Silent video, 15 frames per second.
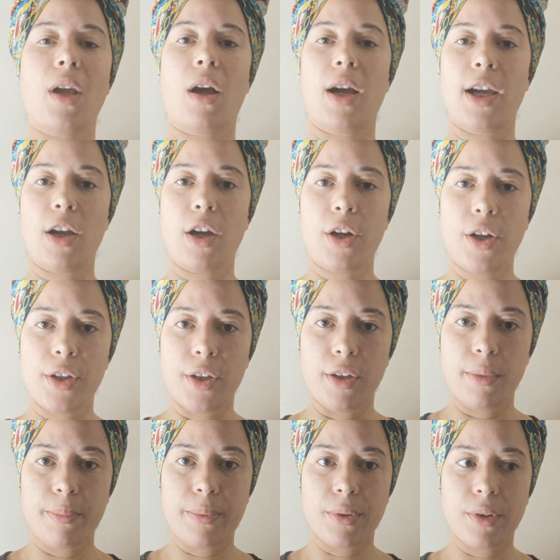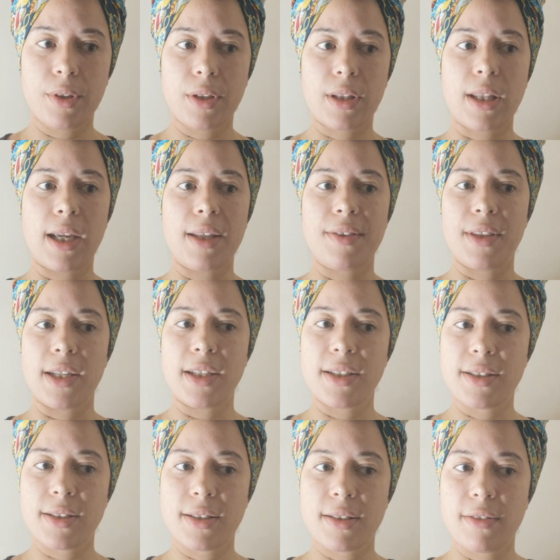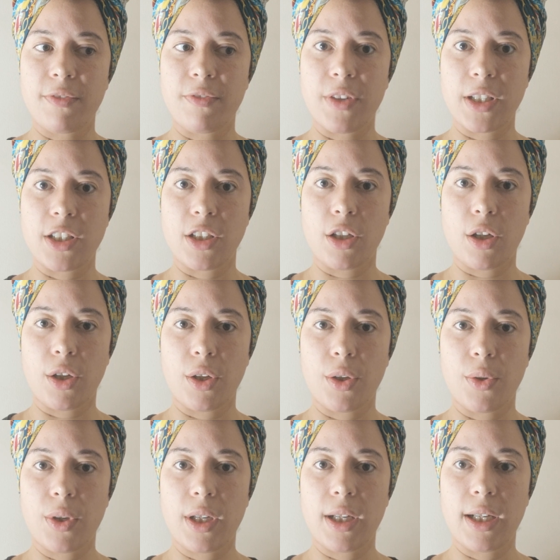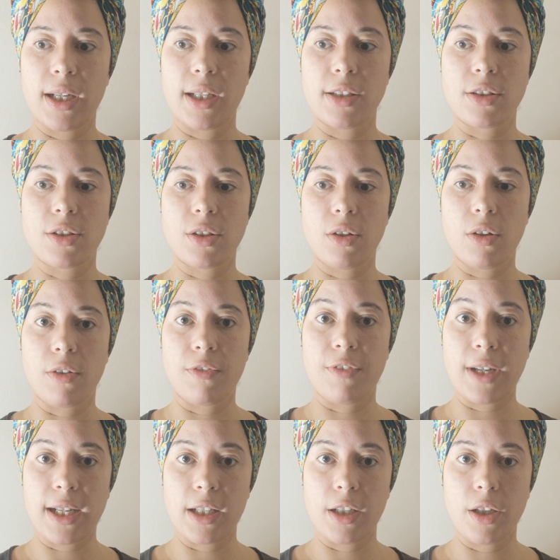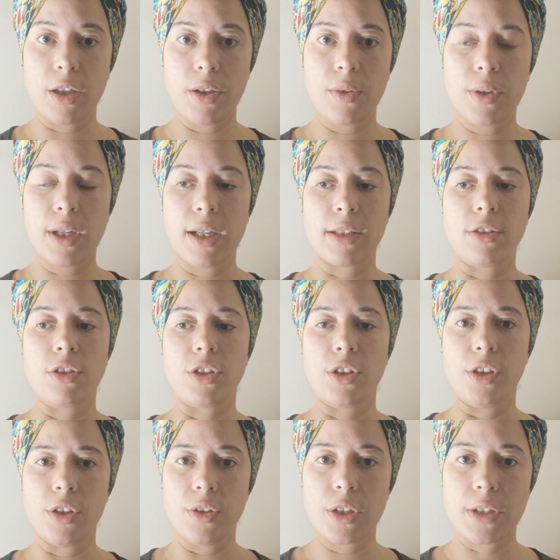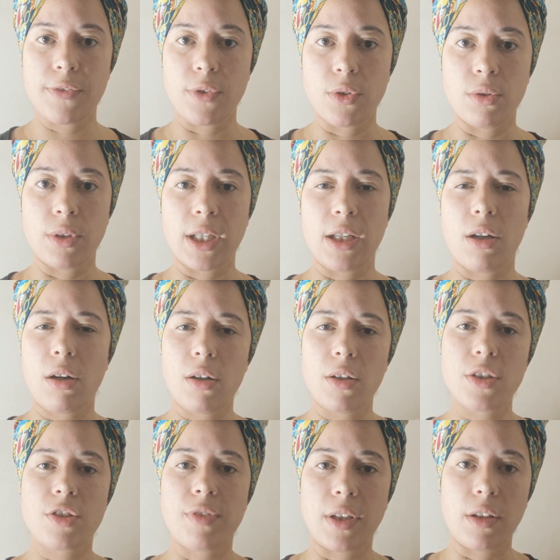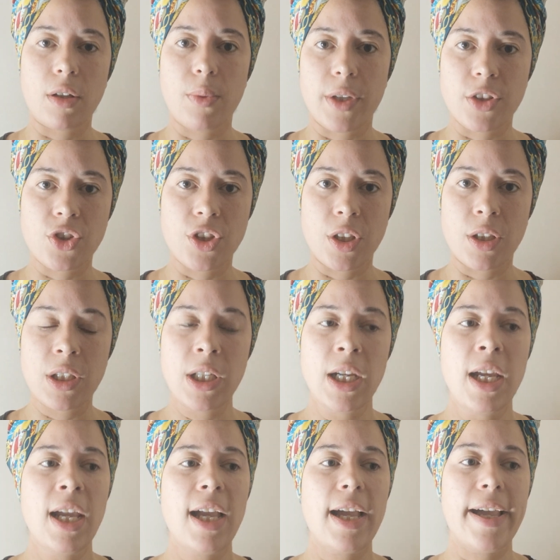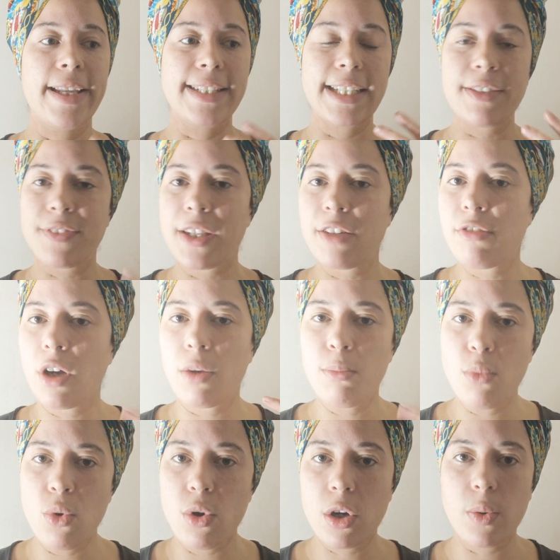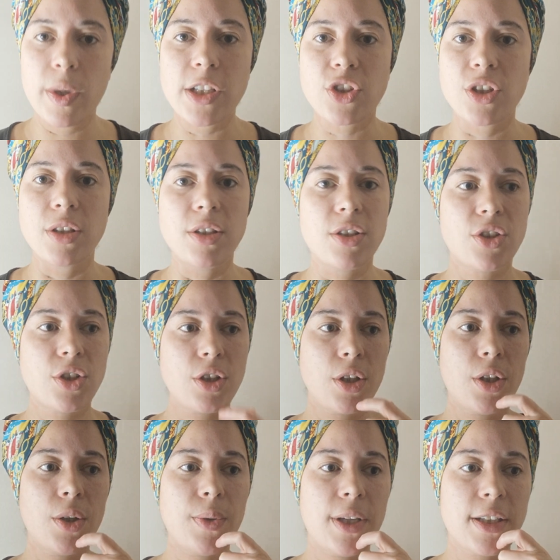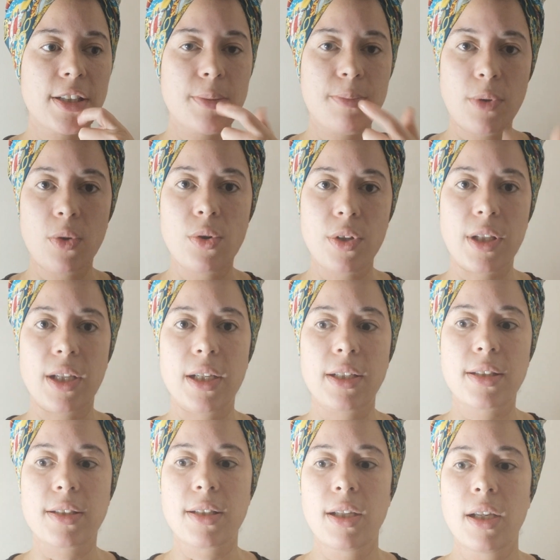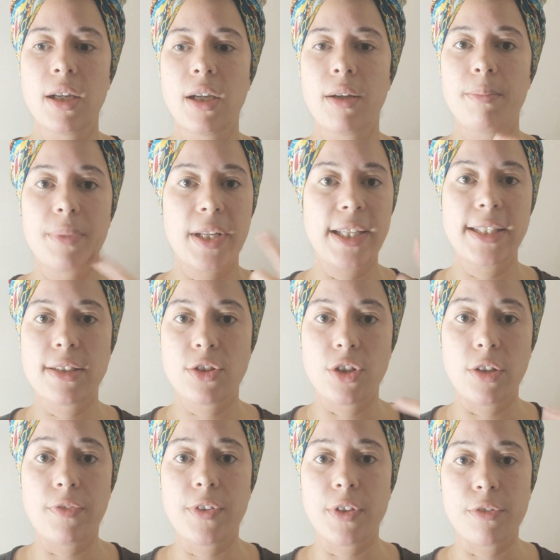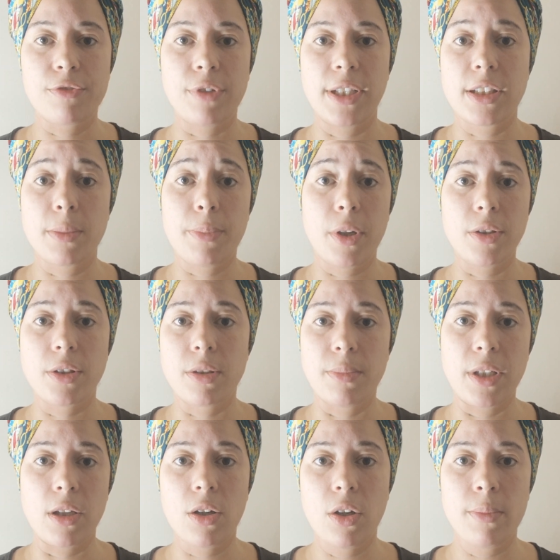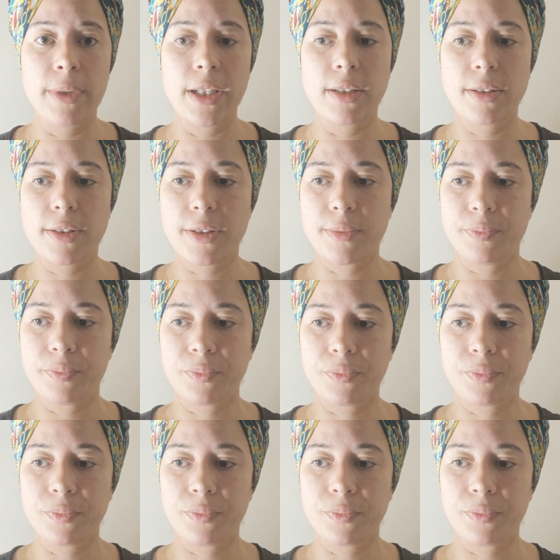I hope that this video is of value and useful in answering the question. And if there are more questions to explore this, please do feel free to post them in the comments.